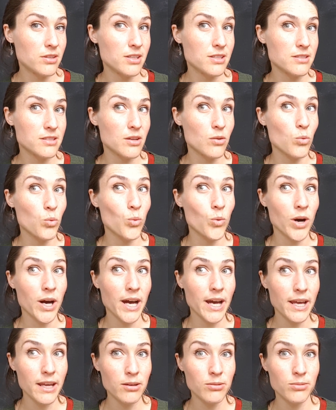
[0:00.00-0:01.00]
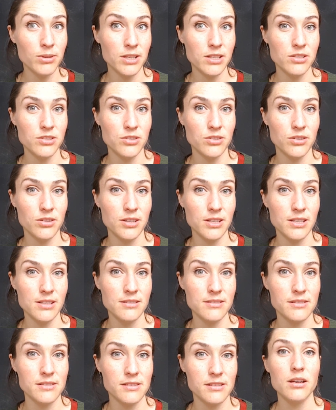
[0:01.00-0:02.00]
things and why we do
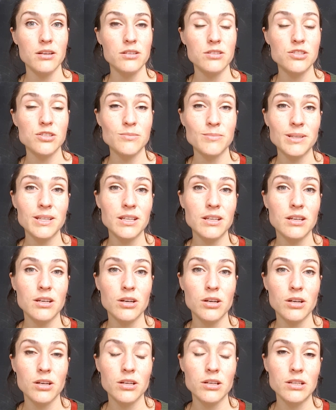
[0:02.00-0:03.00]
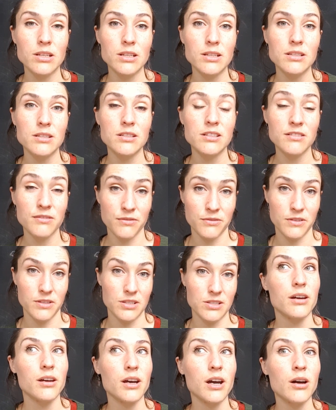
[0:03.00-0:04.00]
things to be
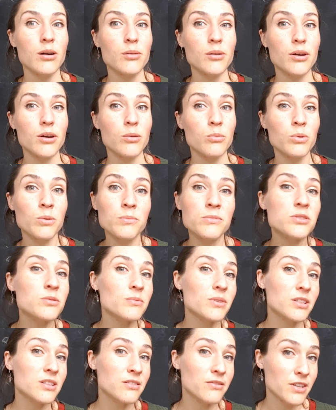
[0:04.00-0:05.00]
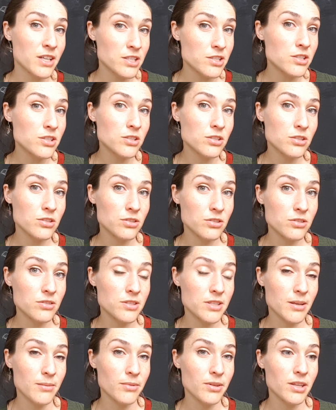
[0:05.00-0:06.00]
different. A woman's motivation to do
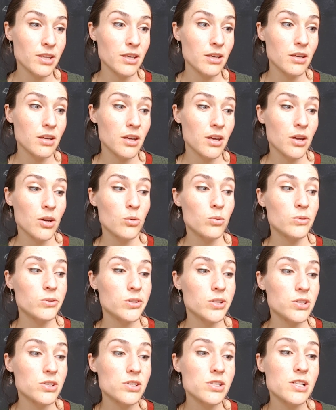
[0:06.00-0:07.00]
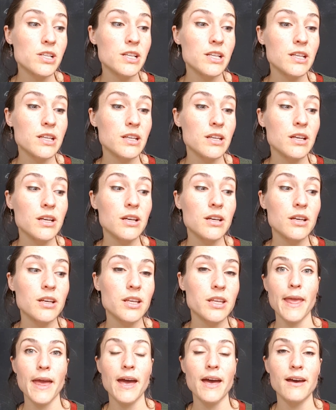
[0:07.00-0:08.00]
something will usually
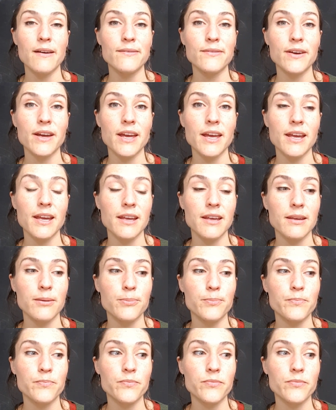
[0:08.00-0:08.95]
have a